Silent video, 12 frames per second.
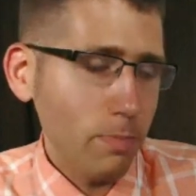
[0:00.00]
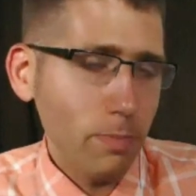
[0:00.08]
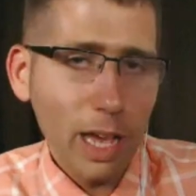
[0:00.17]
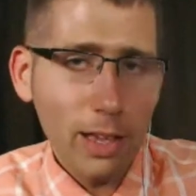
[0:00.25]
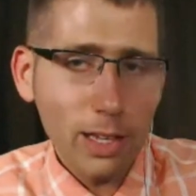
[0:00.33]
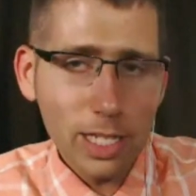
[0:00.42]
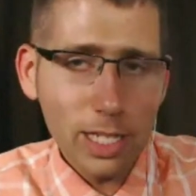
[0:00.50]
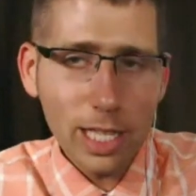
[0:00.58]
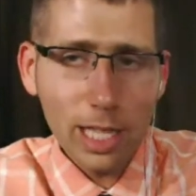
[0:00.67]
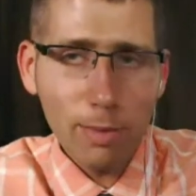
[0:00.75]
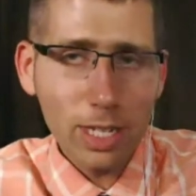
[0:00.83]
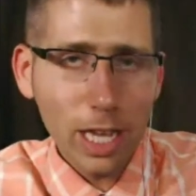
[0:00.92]
I see the
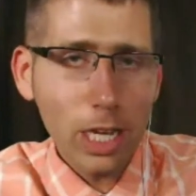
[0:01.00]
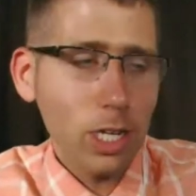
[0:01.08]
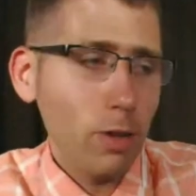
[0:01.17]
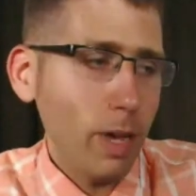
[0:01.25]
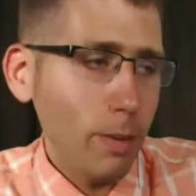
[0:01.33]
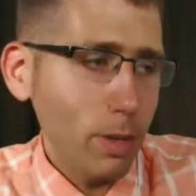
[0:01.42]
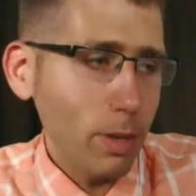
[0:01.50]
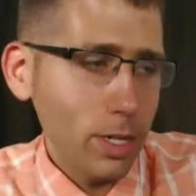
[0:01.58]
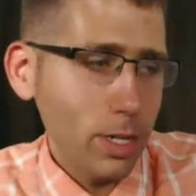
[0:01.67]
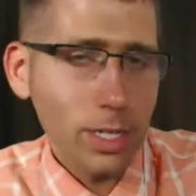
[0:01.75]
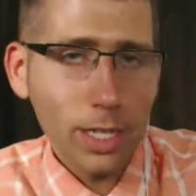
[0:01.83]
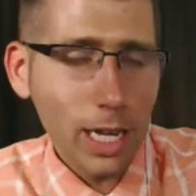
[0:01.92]
limitation of my
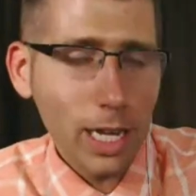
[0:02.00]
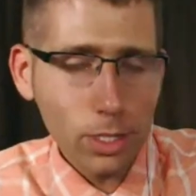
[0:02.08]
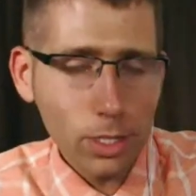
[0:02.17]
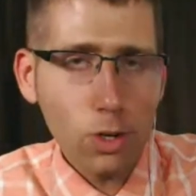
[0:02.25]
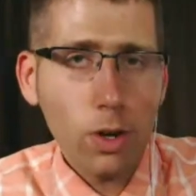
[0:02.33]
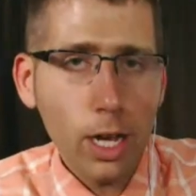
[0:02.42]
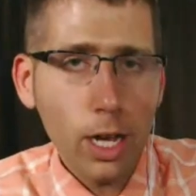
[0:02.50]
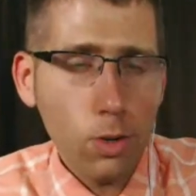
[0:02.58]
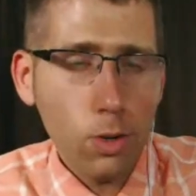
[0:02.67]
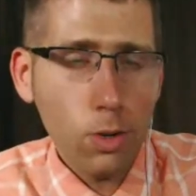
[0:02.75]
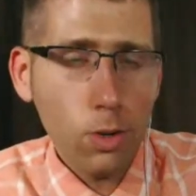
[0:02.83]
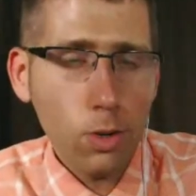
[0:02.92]
abilities, and then I just go cry in a
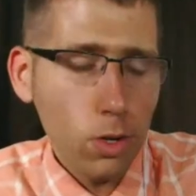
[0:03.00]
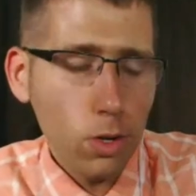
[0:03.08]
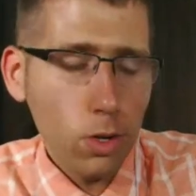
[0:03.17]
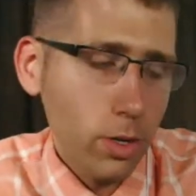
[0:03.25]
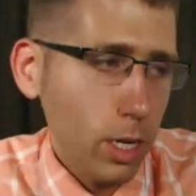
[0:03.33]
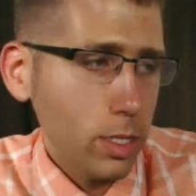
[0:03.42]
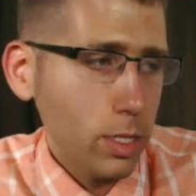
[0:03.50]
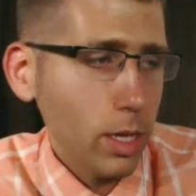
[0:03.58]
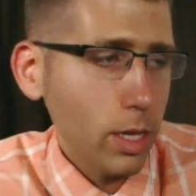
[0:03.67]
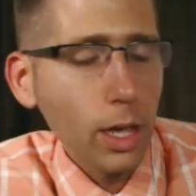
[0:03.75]
corner for 30 minutes.